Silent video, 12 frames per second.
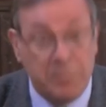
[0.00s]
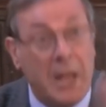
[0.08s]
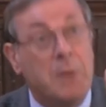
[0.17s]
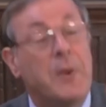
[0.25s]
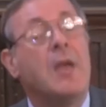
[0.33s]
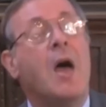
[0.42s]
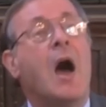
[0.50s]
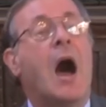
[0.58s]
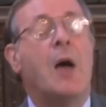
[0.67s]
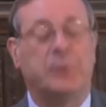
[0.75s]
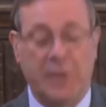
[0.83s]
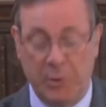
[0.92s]
But anyway,
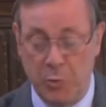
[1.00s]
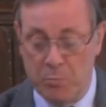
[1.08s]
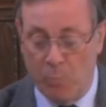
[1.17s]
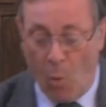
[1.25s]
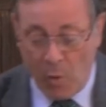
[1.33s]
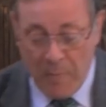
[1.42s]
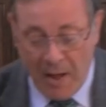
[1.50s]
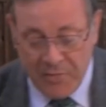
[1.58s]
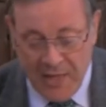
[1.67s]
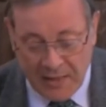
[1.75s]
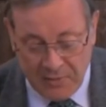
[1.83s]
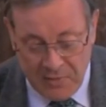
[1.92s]
I will tell you more
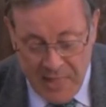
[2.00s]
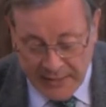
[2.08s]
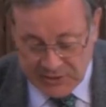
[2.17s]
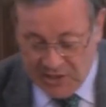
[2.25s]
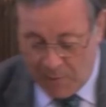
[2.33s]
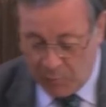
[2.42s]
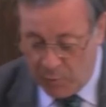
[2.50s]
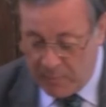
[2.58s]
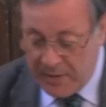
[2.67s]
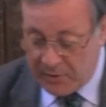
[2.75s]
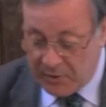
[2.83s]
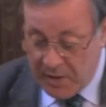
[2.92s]
about that next time we
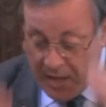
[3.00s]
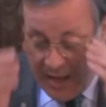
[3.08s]
meet.